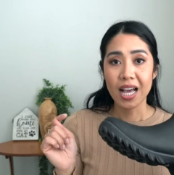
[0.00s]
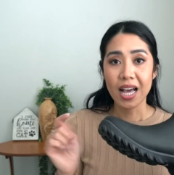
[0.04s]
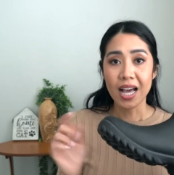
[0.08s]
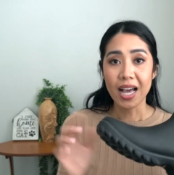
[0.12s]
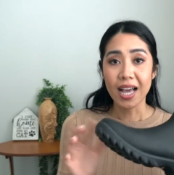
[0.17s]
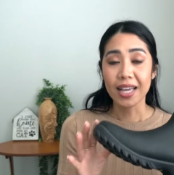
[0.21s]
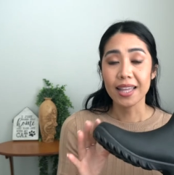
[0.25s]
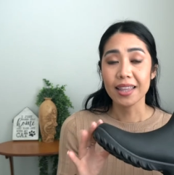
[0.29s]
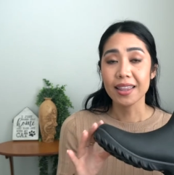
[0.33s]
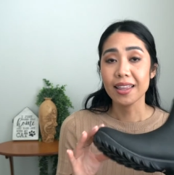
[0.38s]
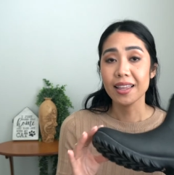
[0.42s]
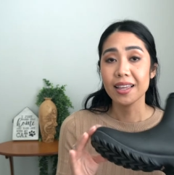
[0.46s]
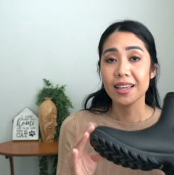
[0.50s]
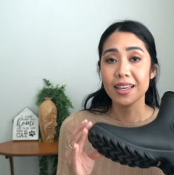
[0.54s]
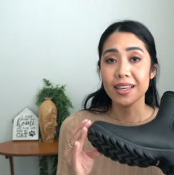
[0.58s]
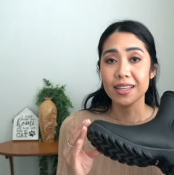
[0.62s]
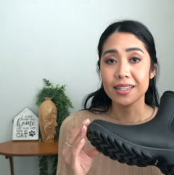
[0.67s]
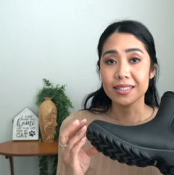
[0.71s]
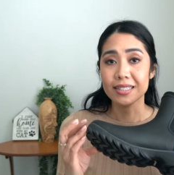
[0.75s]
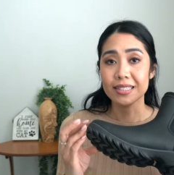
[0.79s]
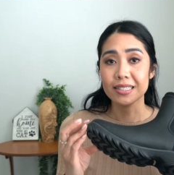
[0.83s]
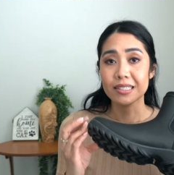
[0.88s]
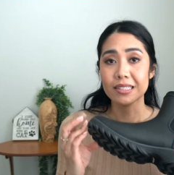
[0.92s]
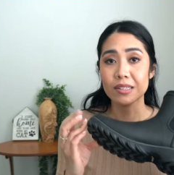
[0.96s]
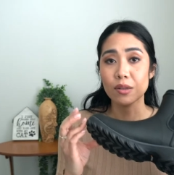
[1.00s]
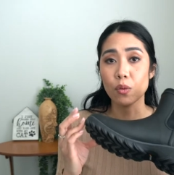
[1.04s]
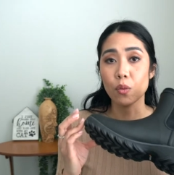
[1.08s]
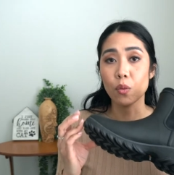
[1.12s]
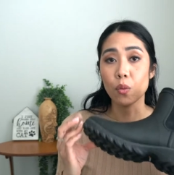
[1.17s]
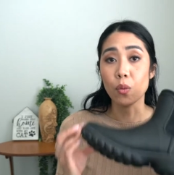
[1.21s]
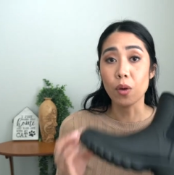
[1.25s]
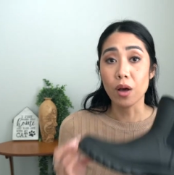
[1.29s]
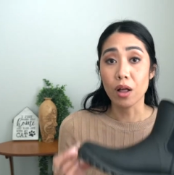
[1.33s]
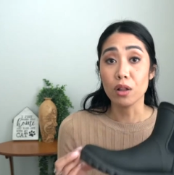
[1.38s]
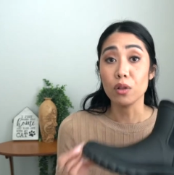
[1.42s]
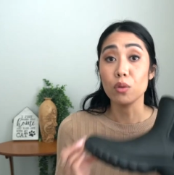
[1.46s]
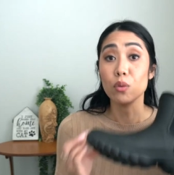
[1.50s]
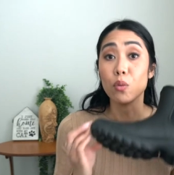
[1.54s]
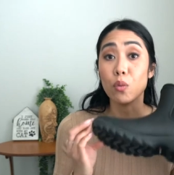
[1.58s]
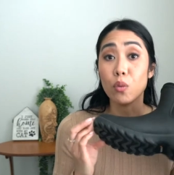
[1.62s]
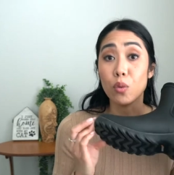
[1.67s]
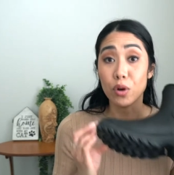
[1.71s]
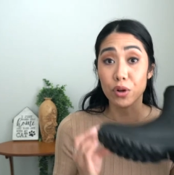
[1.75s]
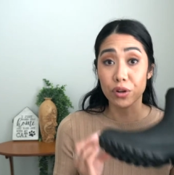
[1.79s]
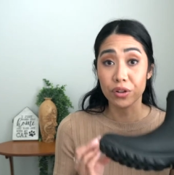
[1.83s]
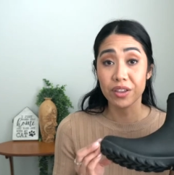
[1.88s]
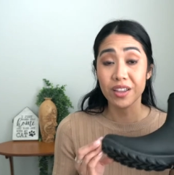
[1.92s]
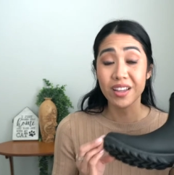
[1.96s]
I think it's well
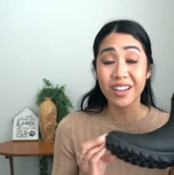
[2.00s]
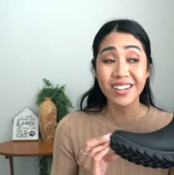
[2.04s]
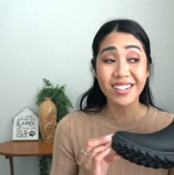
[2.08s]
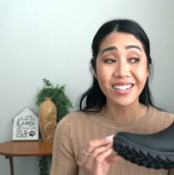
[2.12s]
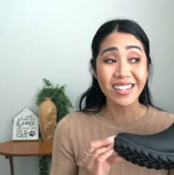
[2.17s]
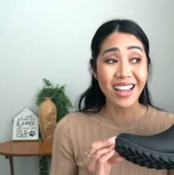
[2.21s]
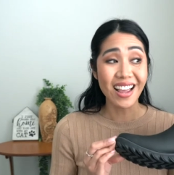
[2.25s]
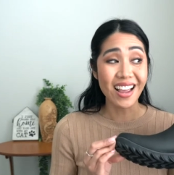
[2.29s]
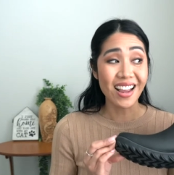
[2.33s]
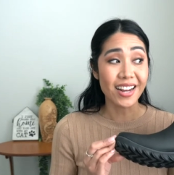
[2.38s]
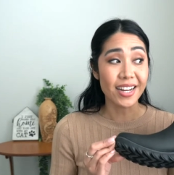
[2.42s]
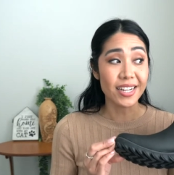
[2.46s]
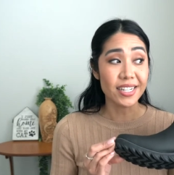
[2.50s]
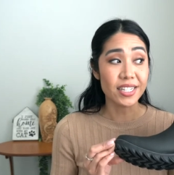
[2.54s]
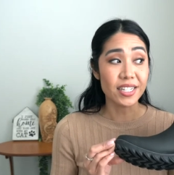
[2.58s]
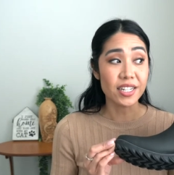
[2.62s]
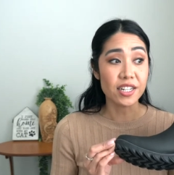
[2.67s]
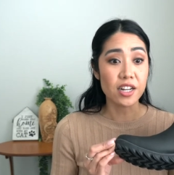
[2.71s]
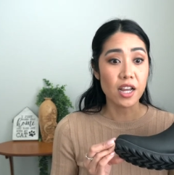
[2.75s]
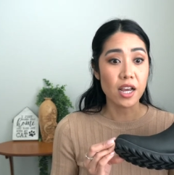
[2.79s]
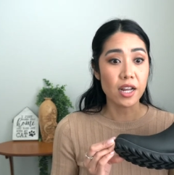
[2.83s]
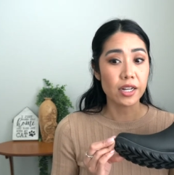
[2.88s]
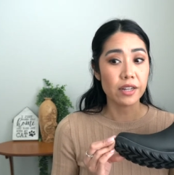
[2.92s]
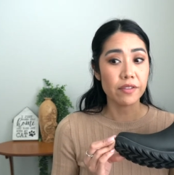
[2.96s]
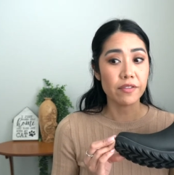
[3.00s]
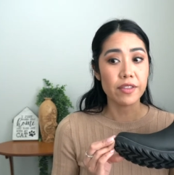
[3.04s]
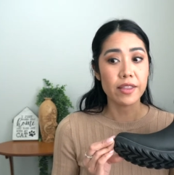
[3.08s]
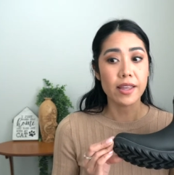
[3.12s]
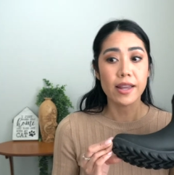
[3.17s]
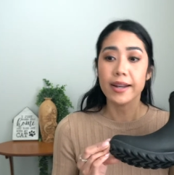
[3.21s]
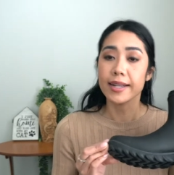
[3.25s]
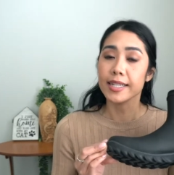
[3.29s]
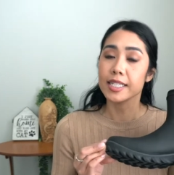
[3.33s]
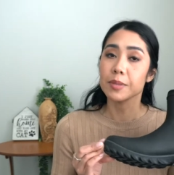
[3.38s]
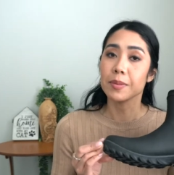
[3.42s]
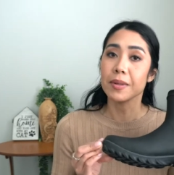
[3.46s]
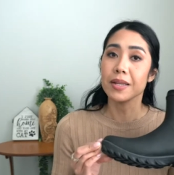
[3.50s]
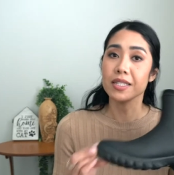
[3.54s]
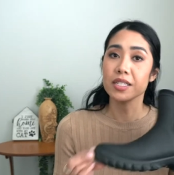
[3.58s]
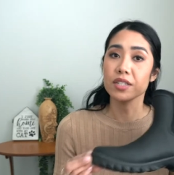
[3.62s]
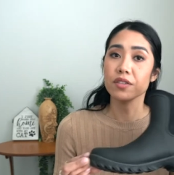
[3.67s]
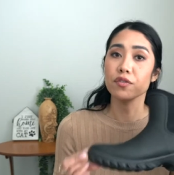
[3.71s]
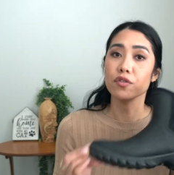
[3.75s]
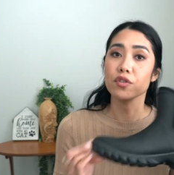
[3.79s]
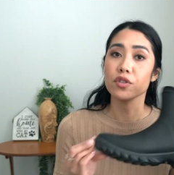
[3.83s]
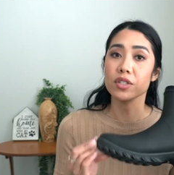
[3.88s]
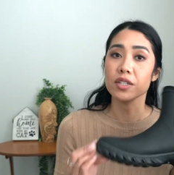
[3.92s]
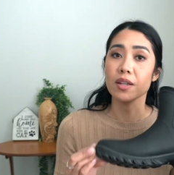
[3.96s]
worth it and not even that expensive
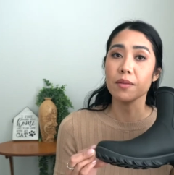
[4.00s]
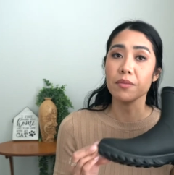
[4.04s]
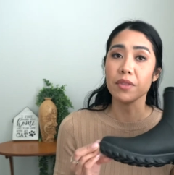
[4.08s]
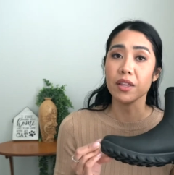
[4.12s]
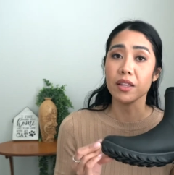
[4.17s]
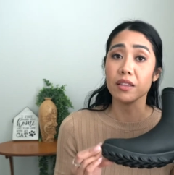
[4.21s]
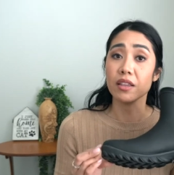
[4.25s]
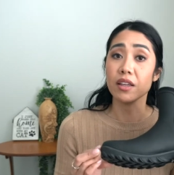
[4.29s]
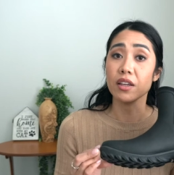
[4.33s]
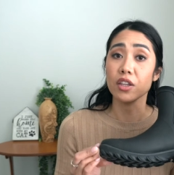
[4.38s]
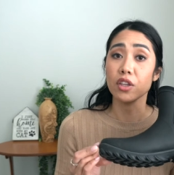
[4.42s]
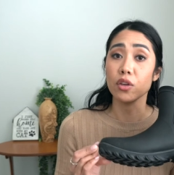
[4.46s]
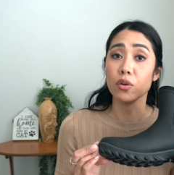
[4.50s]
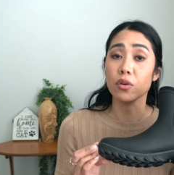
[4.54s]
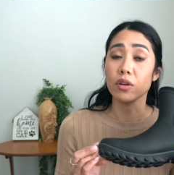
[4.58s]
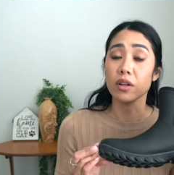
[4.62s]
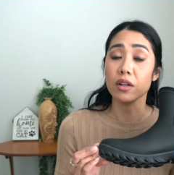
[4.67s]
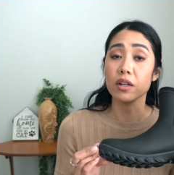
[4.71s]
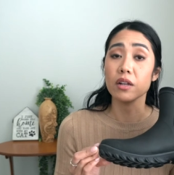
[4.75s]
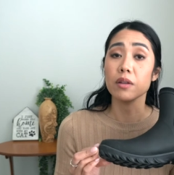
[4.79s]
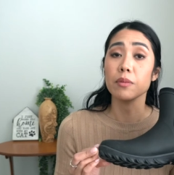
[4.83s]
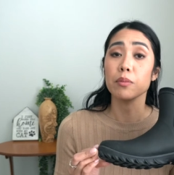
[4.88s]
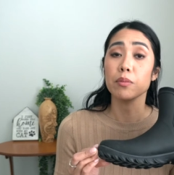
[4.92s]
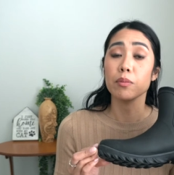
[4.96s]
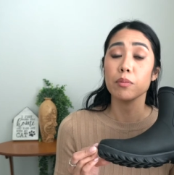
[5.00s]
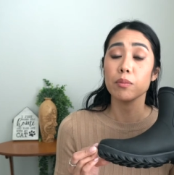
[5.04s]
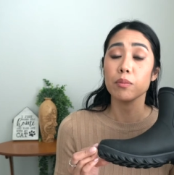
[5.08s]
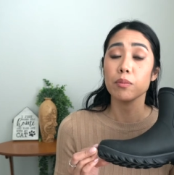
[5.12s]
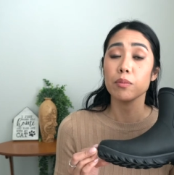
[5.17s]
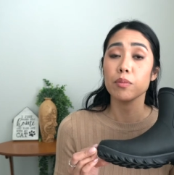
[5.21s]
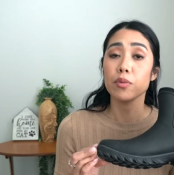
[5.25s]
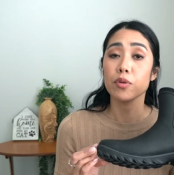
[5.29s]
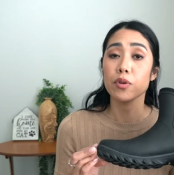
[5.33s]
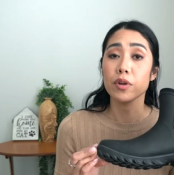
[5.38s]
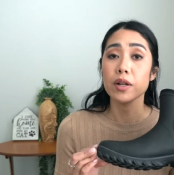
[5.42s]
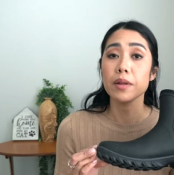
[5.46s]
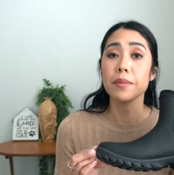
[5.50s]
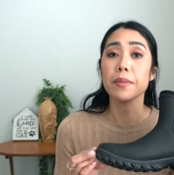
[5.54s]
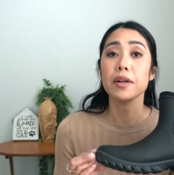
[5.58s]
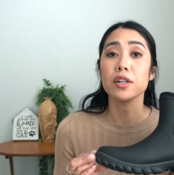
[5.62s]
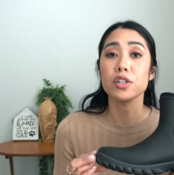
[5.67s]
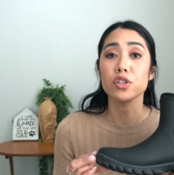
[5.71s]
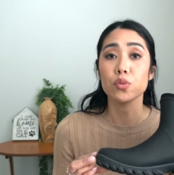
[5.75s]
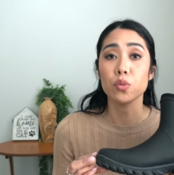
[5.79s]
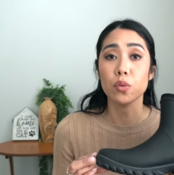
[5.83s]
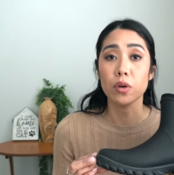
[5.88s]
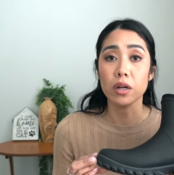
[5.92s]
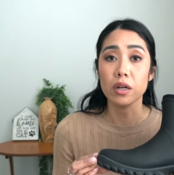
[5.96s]
for something that you are gonna pretty
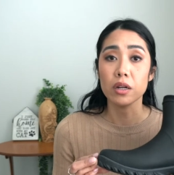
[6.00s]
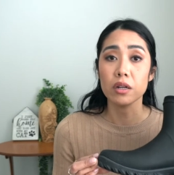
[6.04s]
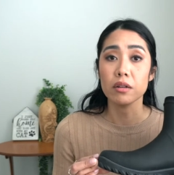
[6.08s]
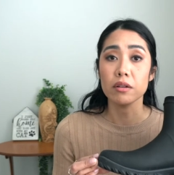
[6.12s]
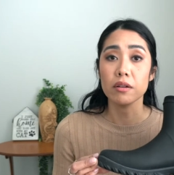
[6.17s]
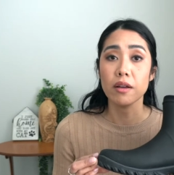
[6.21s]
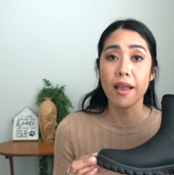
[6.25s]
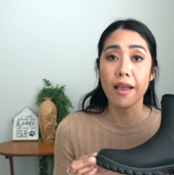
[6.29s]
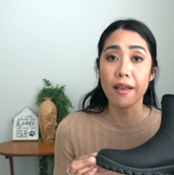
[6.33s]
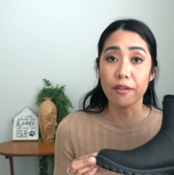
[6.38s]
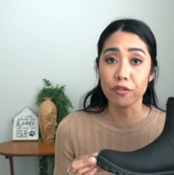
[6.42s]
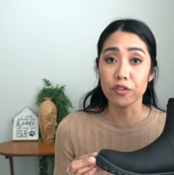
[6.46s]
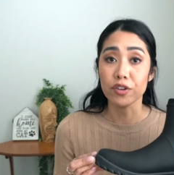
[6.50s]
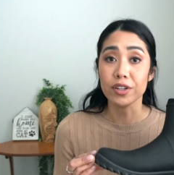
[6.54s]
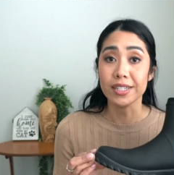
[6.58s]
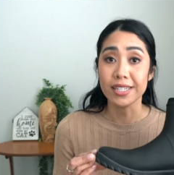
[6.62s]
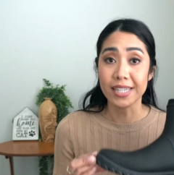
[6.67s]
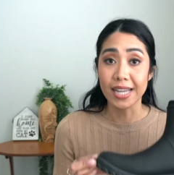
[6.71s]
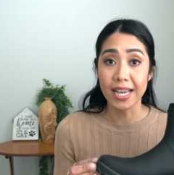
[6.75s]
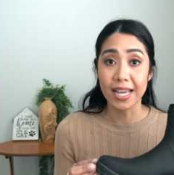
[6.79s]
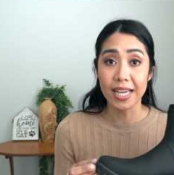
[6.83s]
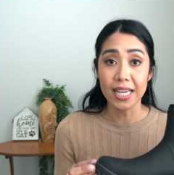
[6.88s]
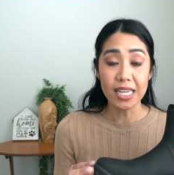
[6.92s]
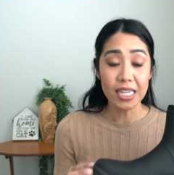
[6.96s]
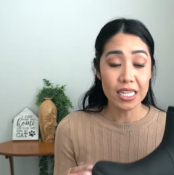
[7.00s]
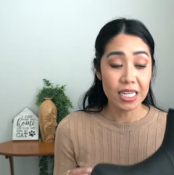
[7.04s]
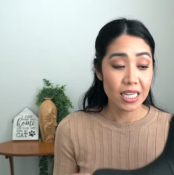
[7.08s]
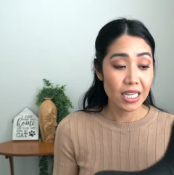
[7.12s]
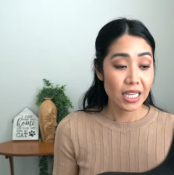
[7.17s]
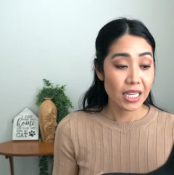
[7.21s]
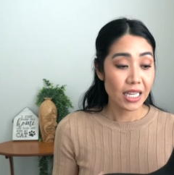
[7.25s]
much wear every day